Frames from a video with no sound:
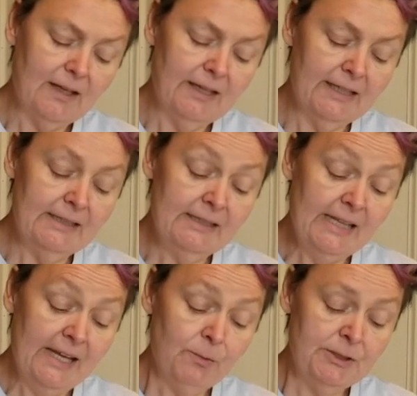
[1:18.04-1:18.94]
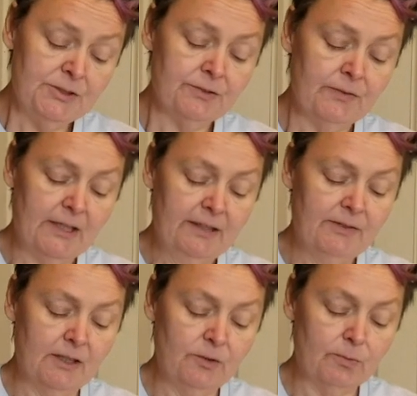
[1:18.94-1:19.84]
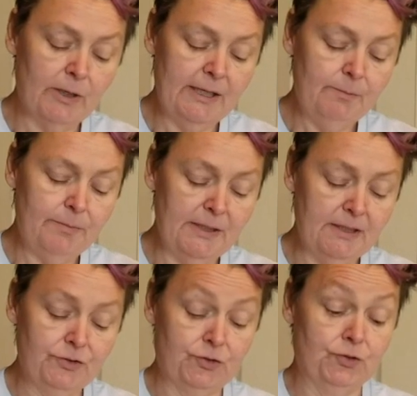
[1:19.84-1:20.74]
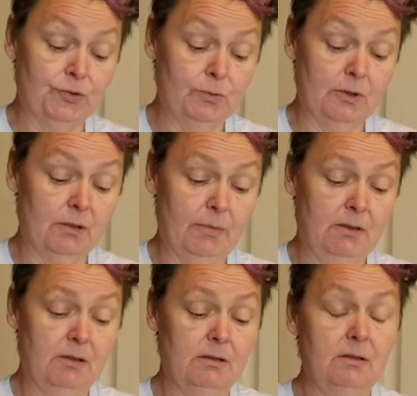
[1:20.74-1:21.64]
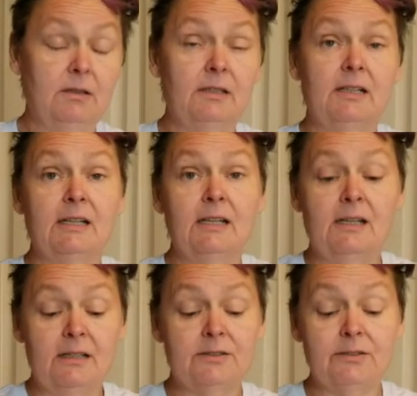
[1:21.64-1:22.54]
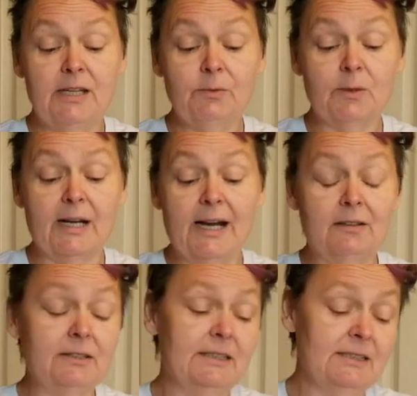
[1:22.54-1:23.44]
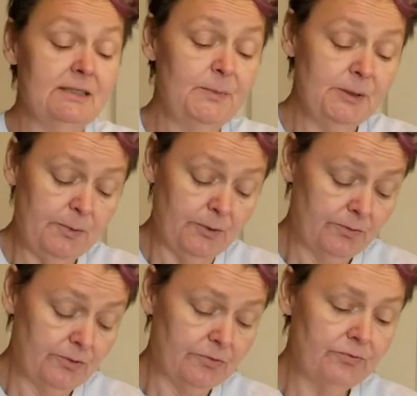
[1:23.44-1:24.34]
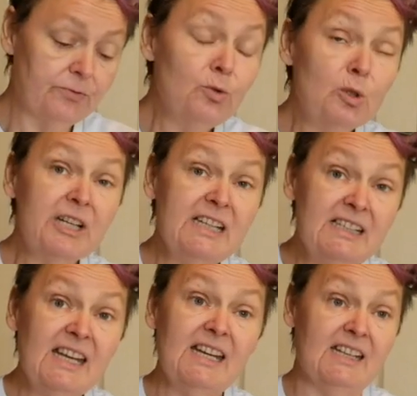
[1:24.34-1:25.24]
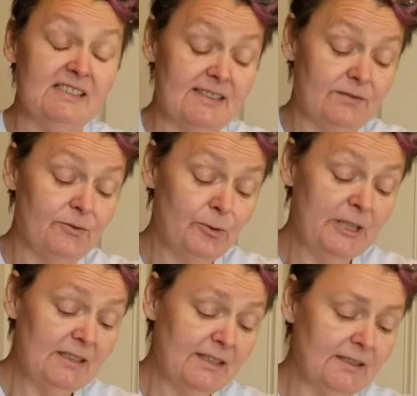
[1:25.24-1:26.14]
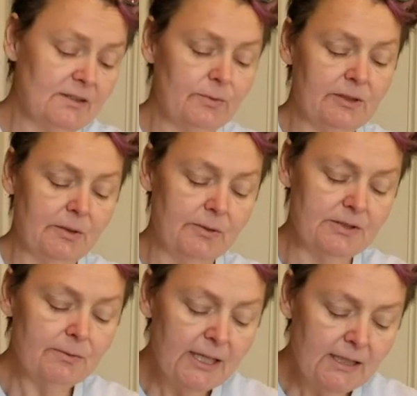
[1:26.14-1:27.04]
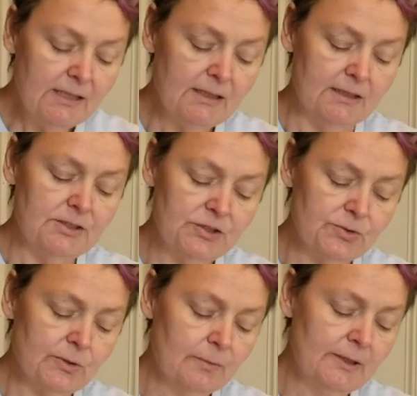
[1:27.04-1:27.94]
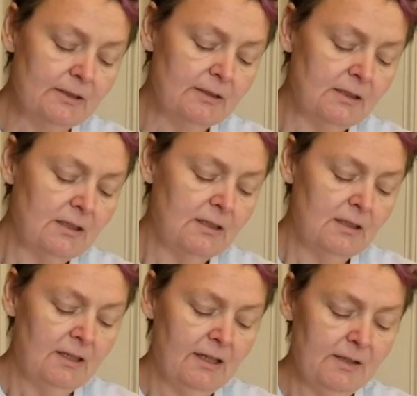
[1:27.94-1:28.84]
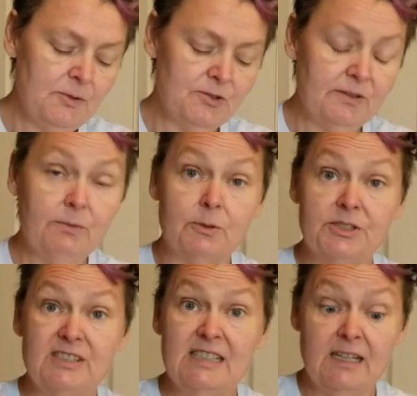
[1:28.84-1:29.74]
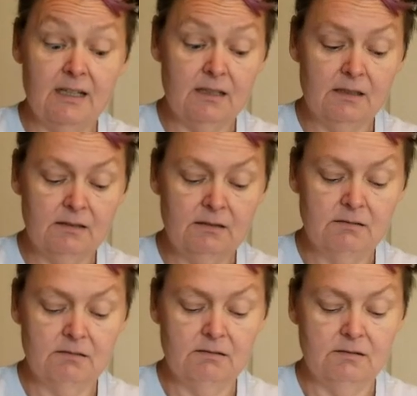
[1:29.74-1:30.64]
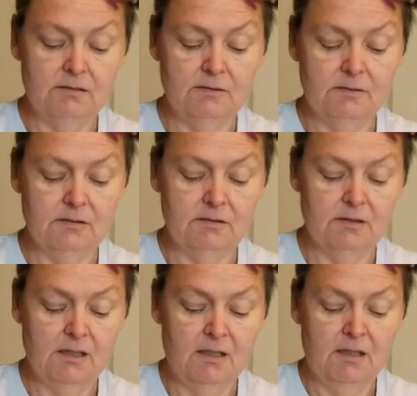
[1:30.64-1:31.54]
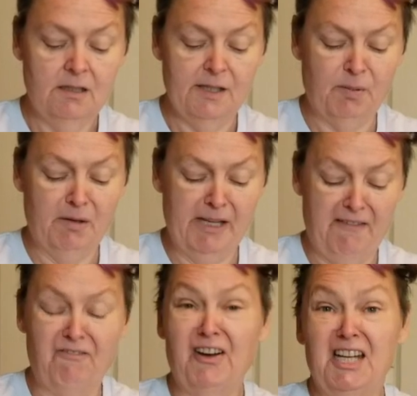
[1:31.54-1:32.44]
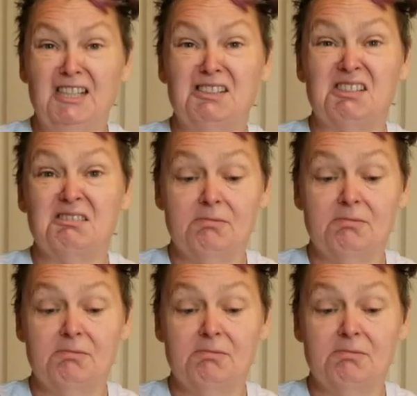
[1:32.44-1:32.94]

And then they would survive a great big storm. So they were out in this big boat for 40 days and 40 nights where it was raining and storming. I'm sure they were scared. They probably had fights.